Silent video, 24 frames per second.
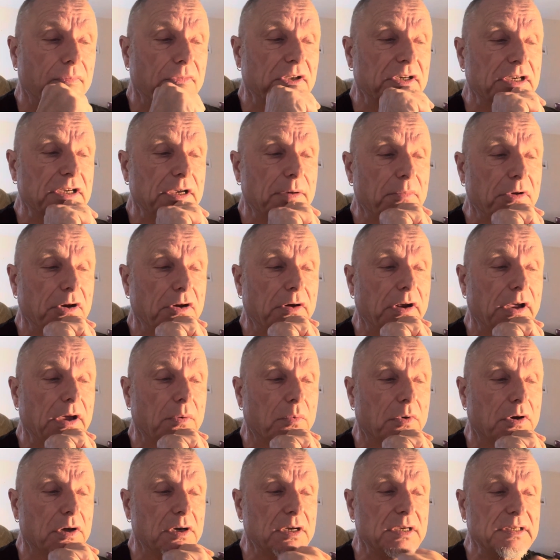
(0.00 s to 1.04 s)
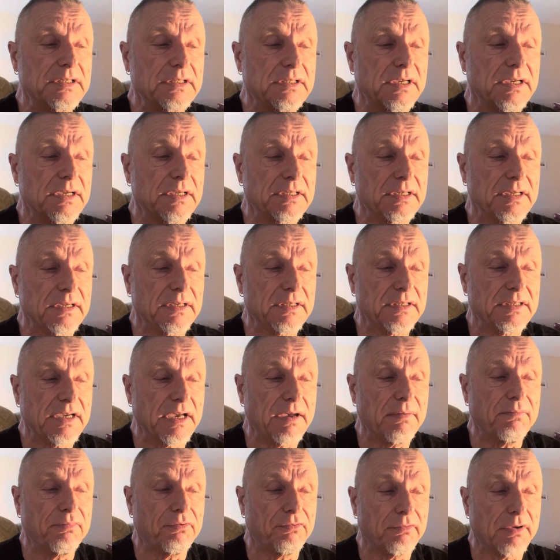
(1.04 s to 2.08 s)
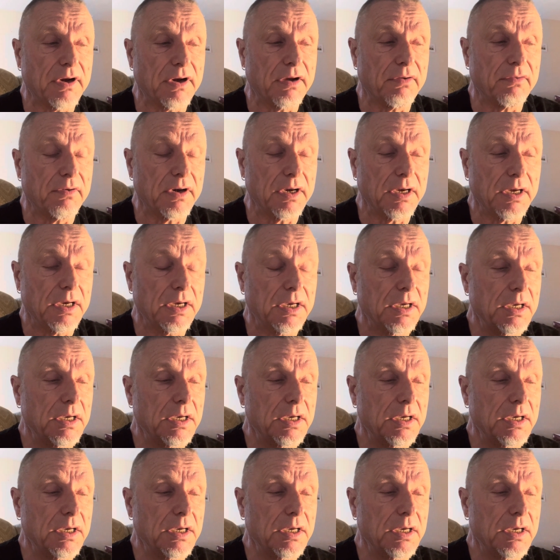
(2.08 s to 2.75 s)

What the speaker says: Democrat one is contemporary.